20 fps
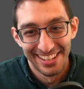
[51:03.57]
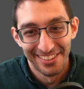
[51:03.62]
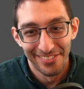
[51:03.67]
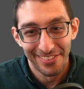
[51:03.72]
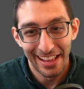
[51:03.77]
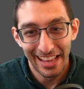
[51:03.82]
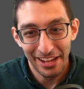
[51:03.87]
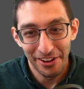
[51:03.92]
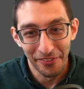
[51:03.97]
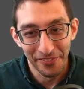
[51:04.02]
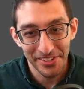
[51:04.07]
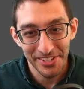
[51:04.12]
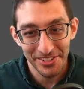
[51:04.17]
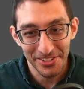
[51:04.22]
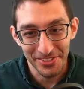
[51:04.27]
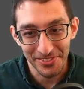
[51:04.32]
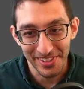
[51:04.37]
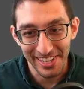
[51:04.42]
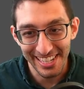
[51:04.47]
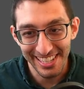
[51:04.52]
Well, I hope you're
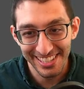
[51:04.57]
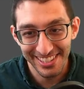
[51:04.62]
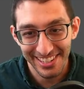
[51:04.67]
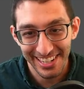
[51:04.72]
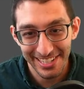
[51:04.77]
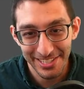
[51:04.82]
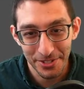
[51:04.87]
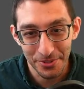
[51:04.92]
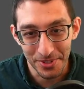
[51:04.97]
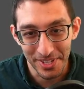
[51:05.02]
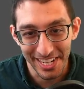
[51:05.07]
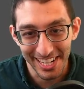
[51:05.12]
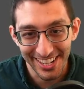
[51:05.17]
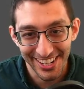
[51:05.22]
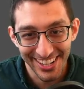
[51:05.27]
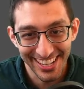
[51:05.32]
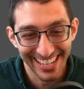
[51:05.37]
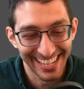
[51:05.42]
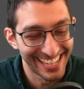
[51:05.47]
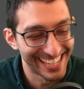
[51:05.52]
doing well. You're not too
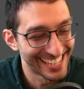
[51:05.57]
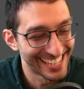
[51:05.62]
tired.